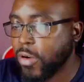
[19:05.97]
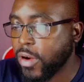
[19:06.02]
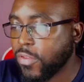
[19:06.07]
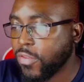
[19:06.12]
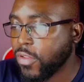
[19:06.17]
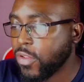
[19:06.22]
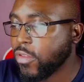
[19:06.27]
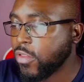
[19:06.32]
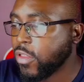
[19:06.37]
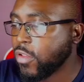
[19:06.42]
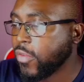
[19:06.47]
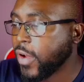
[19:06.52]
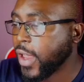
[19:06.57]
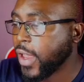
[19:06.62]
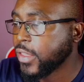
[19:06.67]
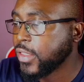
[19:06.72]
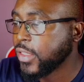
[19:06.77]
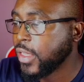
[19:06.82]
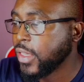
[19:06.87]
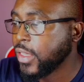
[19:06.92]
filthy
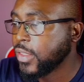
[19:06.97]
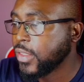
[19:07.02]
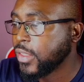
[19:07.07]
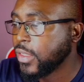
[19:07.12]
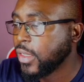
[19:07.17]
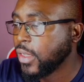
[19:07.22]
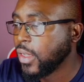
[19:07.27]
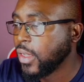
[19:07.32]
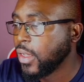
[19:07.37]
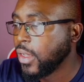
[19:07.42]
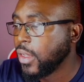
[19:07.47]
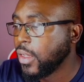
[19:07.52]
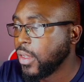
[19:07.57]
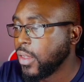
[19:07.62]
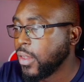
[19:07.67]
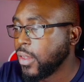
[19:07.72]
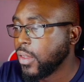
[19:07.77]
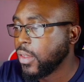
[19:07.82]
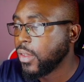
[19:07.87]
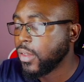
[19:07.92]
rags is?
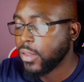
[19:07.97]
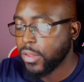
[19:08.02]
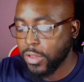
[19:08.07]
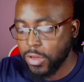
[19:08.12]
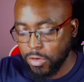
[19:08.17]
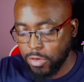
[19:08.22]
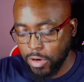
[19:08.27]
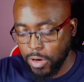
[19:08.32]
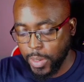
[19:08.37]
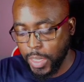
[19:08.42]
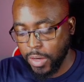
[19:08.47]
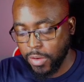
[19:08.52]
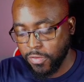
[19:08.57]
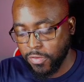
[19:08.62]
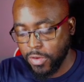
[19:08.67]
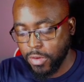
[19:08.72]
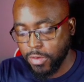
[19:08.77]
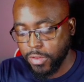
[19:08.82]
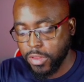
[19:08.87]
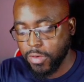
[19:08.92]
Do you know what a
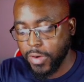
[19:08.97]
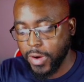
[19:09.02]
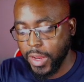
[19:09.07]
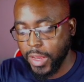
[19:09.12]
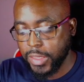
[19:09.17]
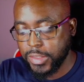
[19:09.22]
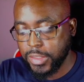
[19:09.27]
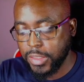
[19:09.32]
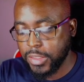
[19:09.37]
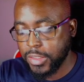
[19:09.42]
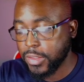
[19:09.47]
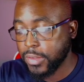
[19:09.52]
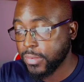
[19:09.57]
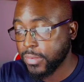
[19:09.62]
filthy rags is?